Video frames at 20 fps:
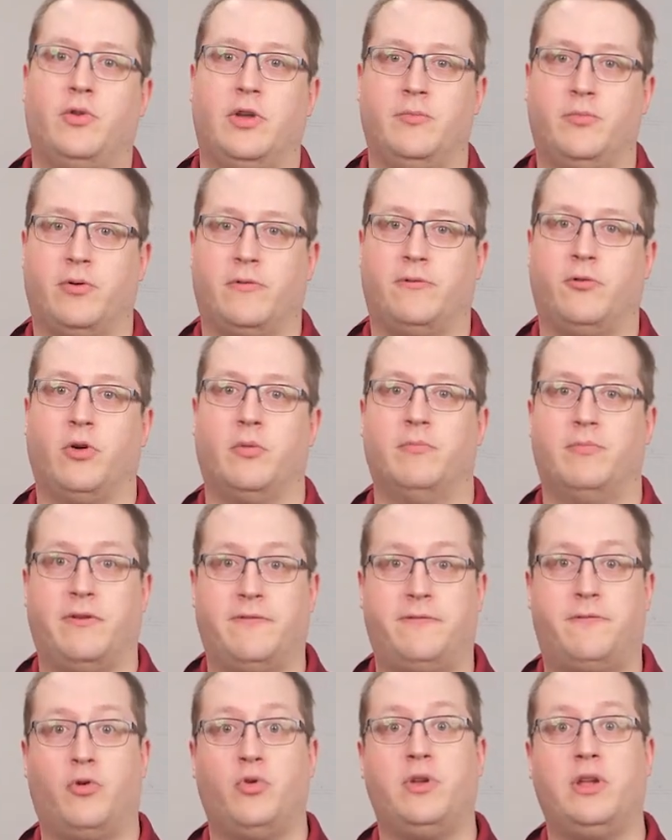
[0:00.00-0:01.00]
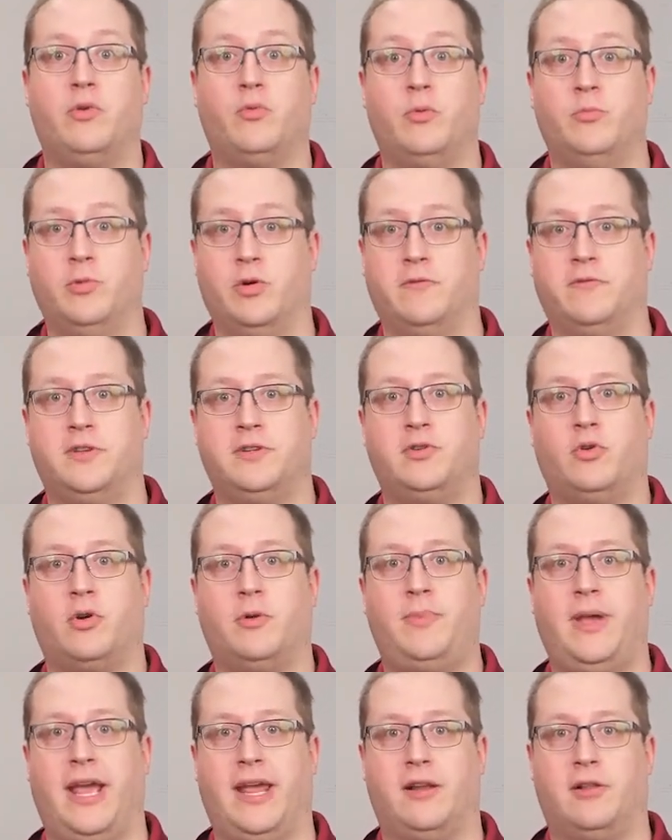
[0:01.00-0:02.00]
can perform before you remove the door
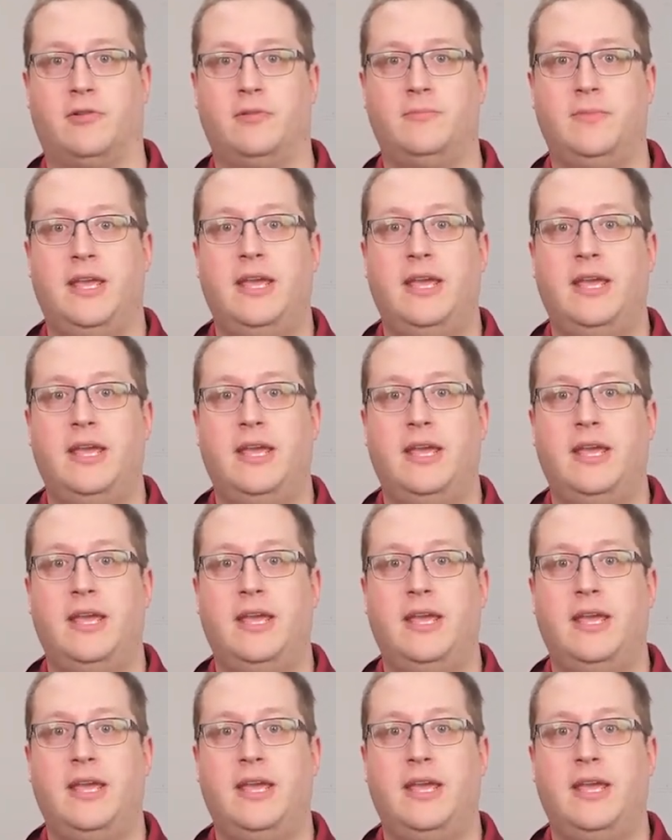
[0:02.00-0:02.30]
panel.